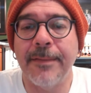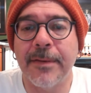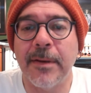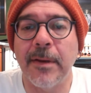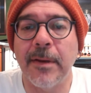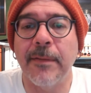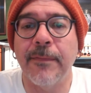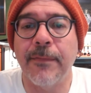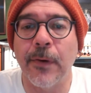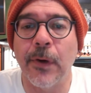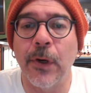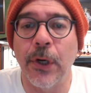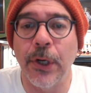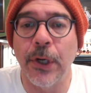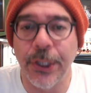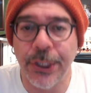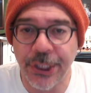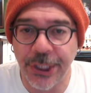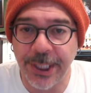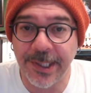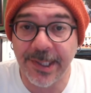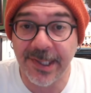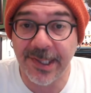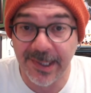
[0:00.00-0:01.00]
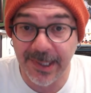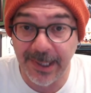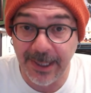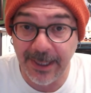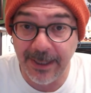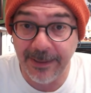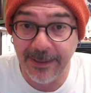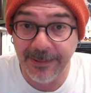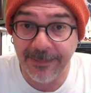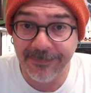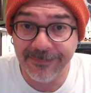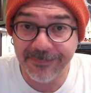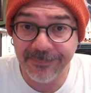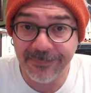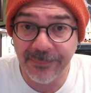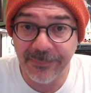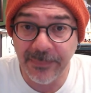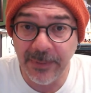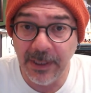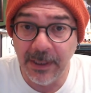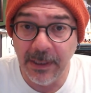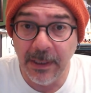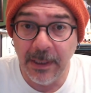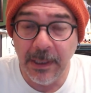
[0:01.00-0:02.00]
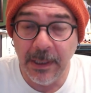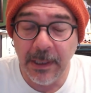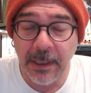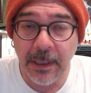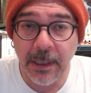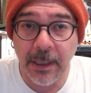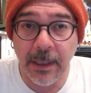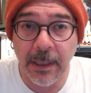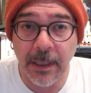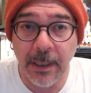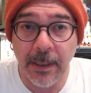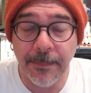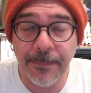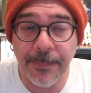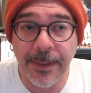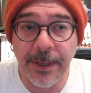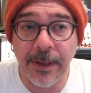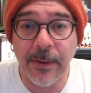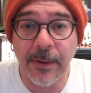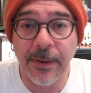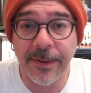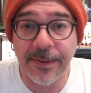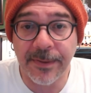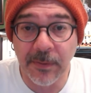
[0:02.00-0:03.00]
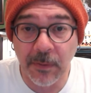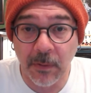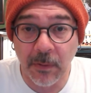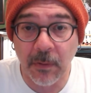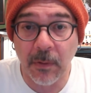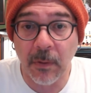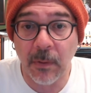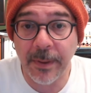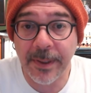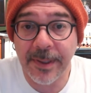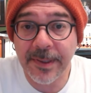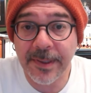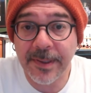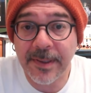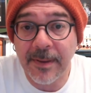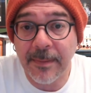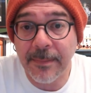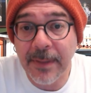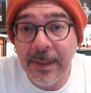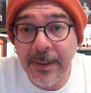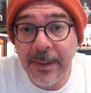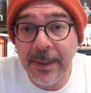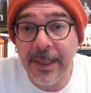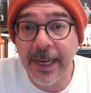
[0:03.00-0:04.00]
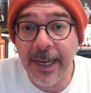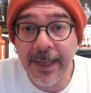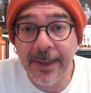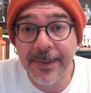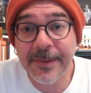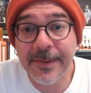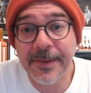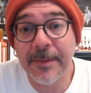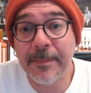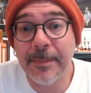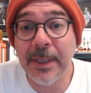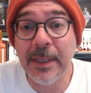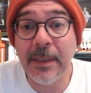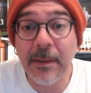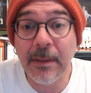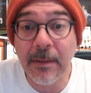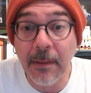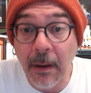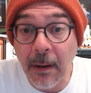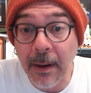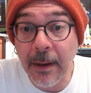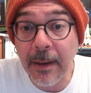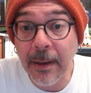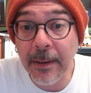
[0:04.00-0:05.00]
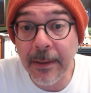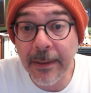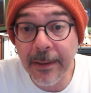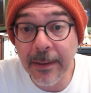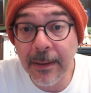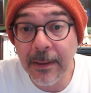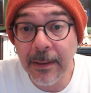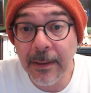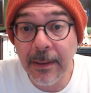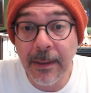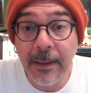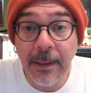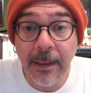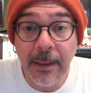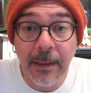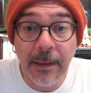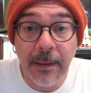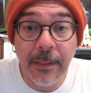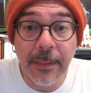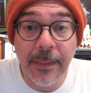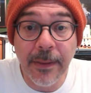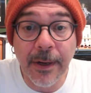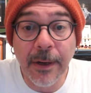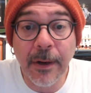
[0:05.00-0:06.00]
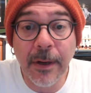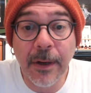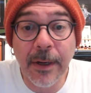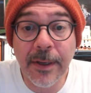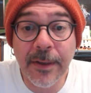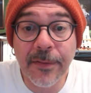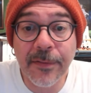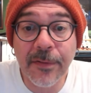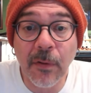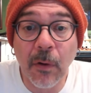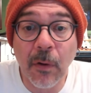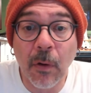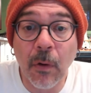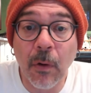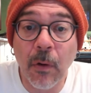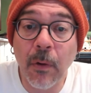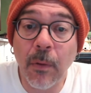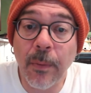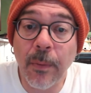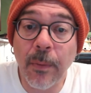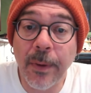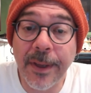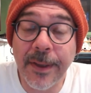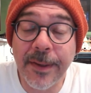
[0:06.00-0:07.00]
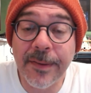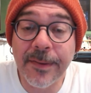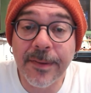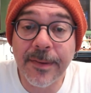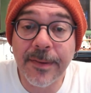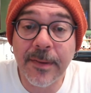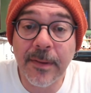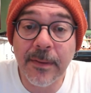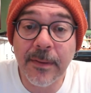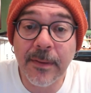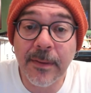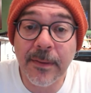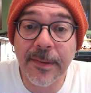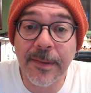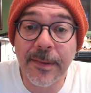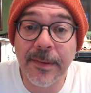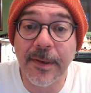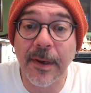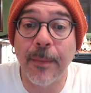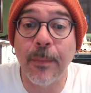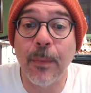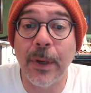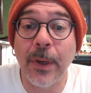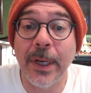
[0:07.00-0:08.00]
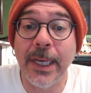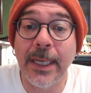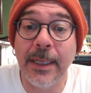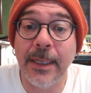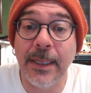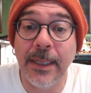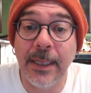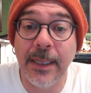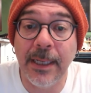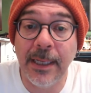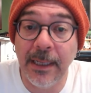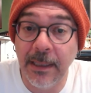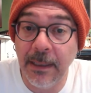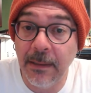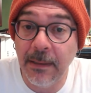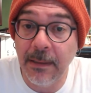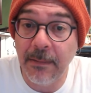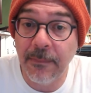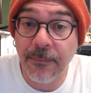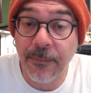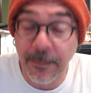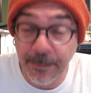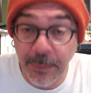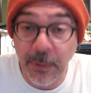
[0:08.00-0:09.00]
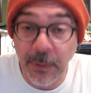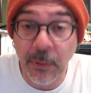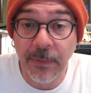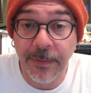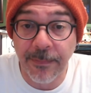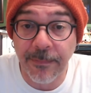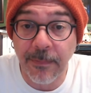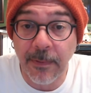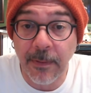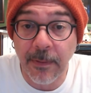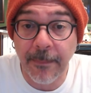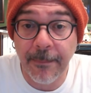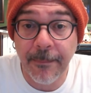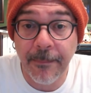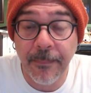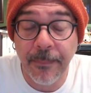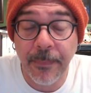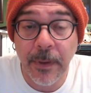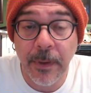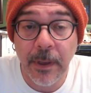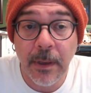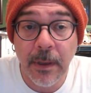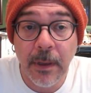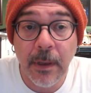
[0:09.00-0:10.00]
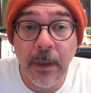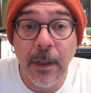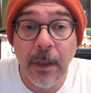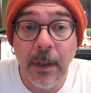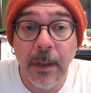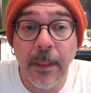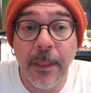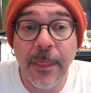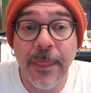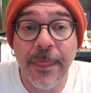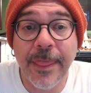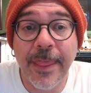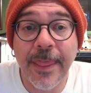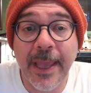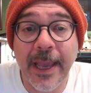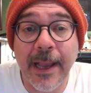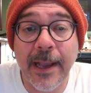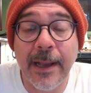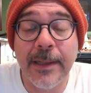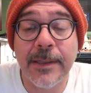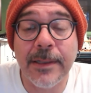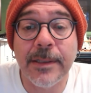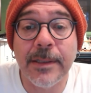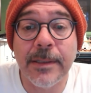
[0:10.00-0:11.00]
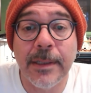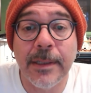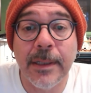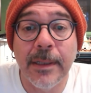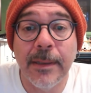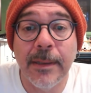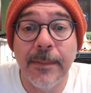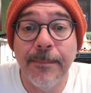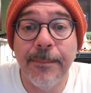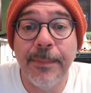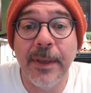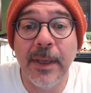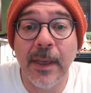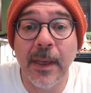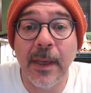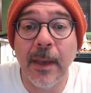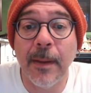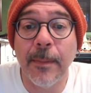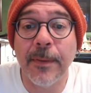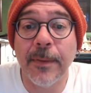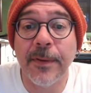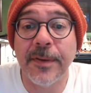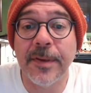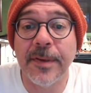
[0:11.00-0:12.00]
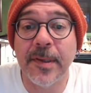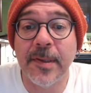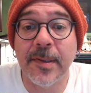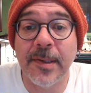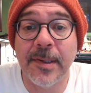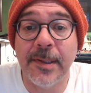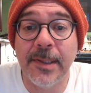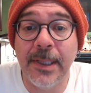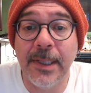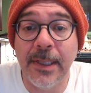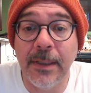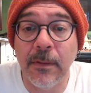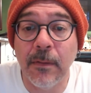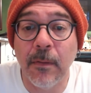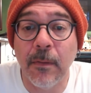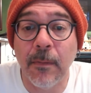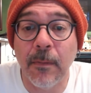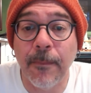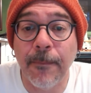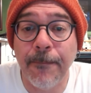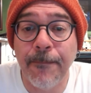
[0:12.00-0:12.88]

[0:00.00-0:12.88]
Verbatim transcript: of urgency. Um, there is always something that has to be done. There is always someone in need for both of them. That being able to steal